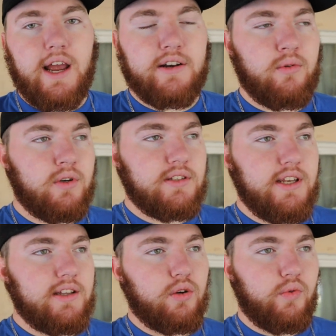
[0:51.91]
I don't want to
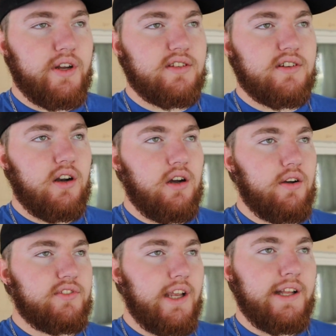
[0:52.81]
take the risk
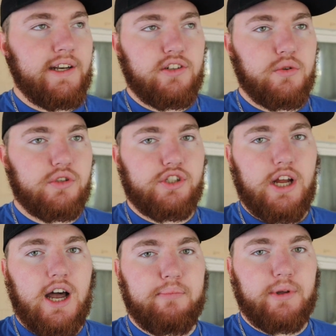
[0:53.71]
of taking it to a
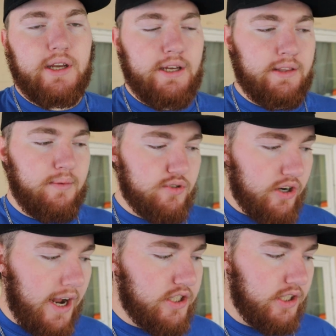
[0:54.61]
shop and them
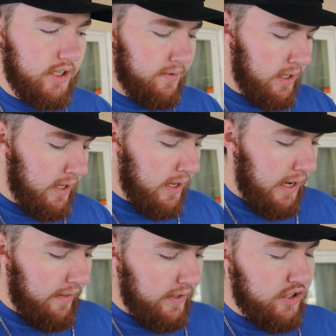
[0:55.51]
scratching it.
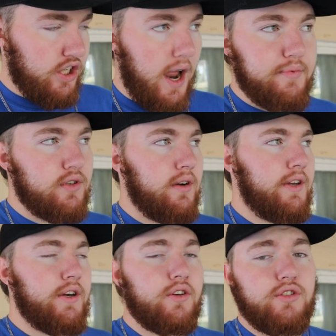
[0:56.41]
And then shops
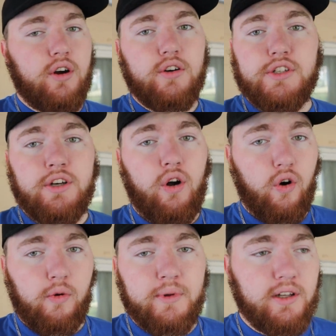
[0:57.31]
around here charge an
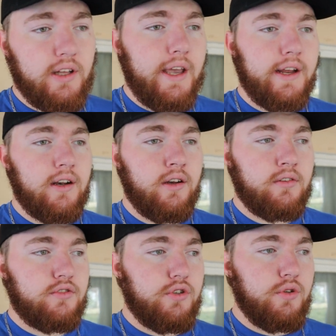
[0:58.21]
arm and a leg
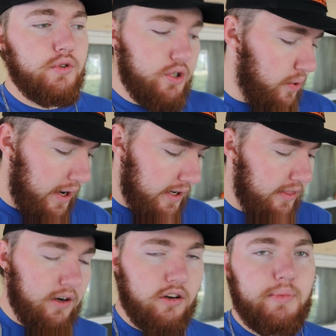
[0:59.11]
to do
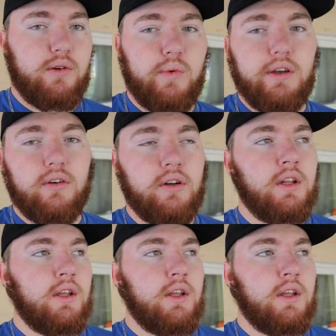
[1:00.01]
anything on a big wheel.